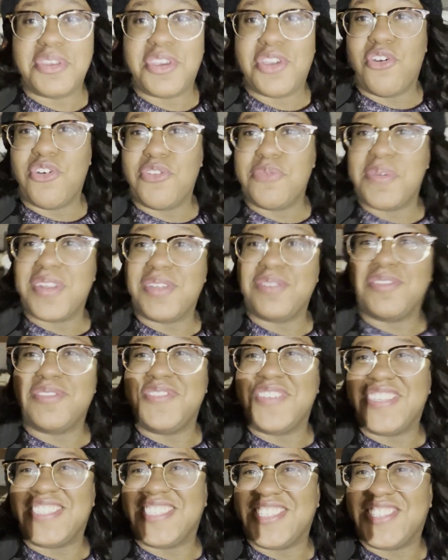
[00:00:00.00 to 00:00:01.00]
cold, but what
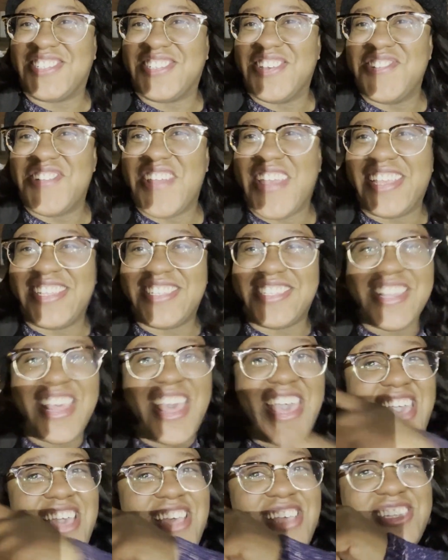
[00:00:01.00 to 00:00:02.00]
makes it so nice is
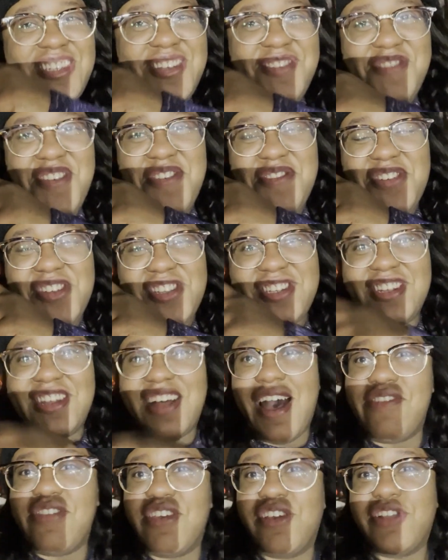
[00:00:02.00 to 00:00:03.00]
that some people still
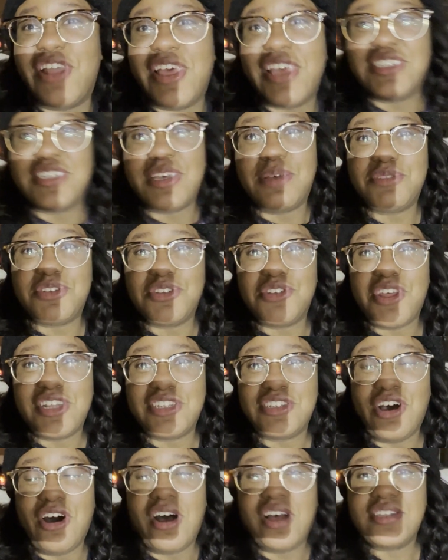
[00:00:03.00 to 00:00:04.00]
have their lights up, so that's
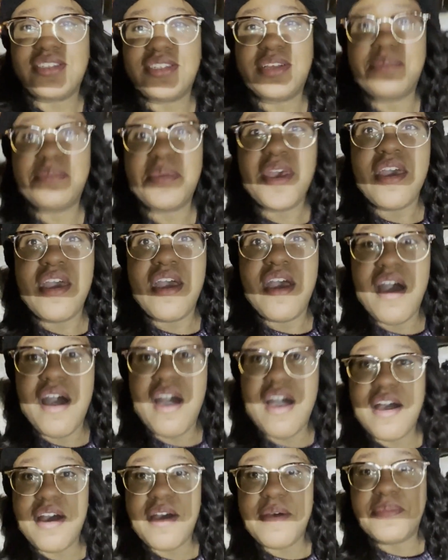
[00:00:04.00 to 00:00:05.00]
awesome.
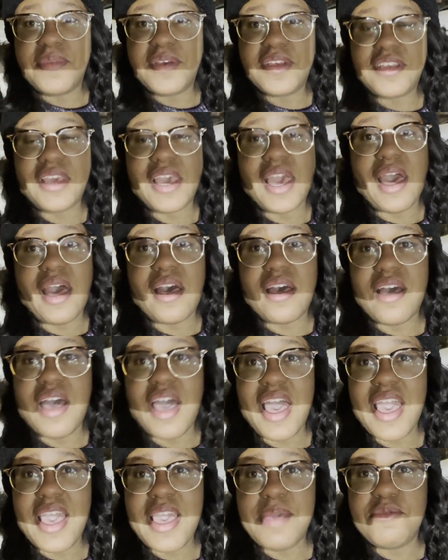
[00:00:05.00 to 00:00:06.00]
Yeah,
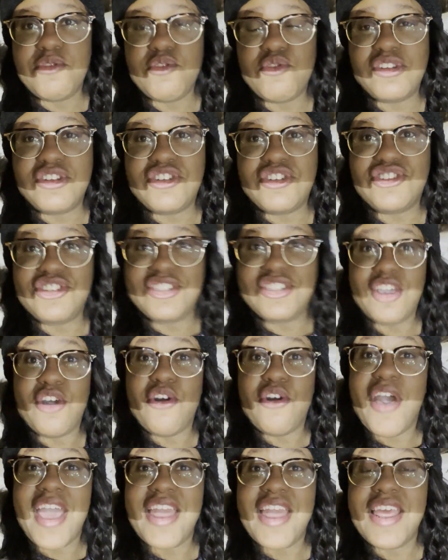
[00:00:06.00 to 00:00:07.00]
I'm going to just go
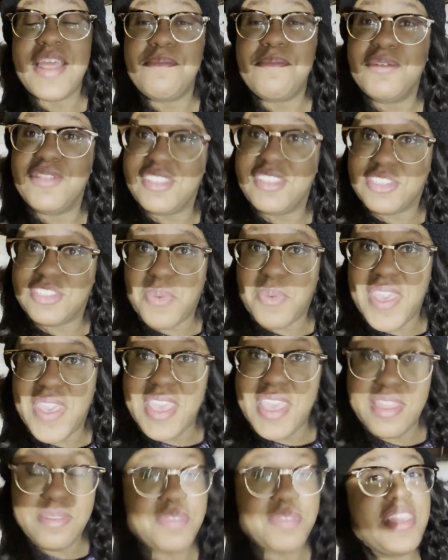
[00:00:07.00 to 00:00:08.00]
ahead and put this away
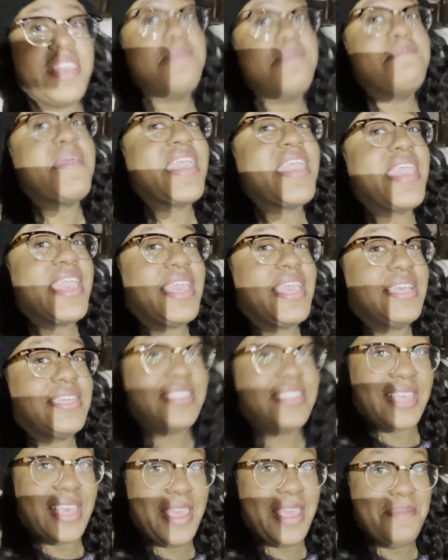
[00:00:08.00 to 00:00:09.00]
and keep my
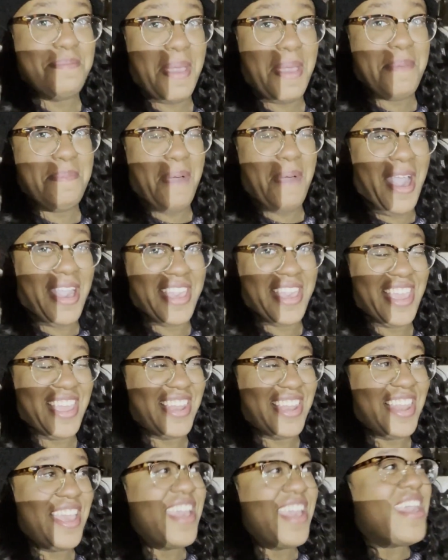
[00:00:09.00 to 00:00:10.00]
hands in my pocket.
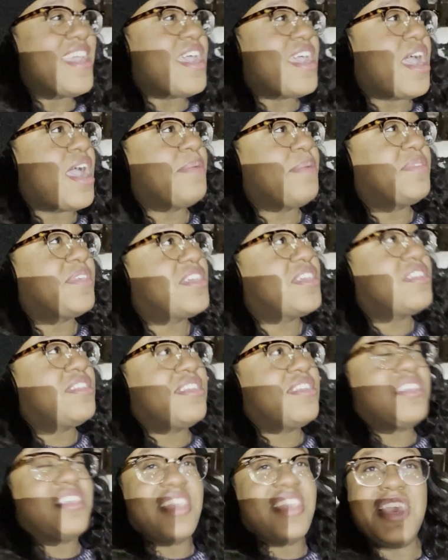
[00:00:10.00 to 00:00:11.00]
I'm
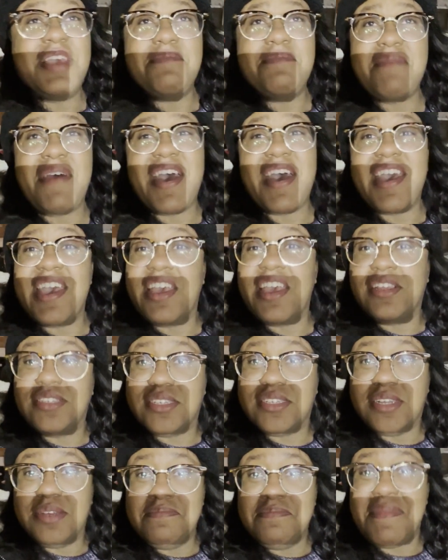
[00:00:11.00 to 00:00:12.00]
gonna keep my hands
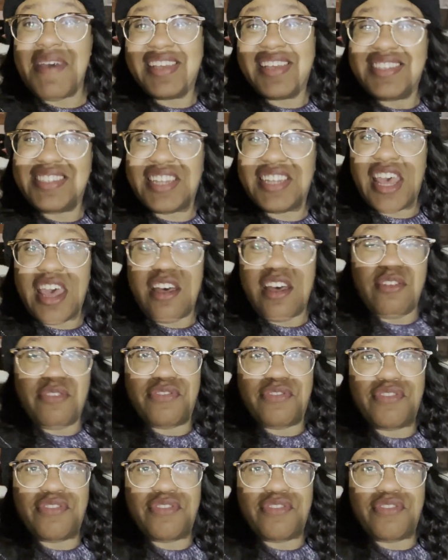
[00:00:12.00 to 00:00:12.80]
to myself.